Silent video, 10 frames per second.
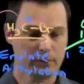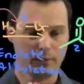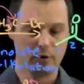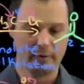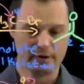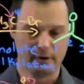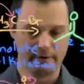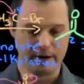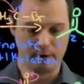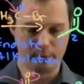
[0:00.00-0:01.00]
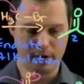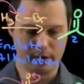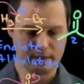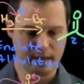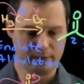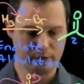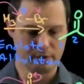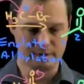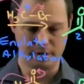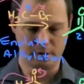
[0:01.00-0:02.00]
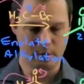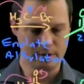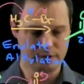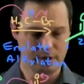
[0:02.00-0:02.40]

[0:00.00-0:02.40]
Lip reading: form as our final product after acidic quench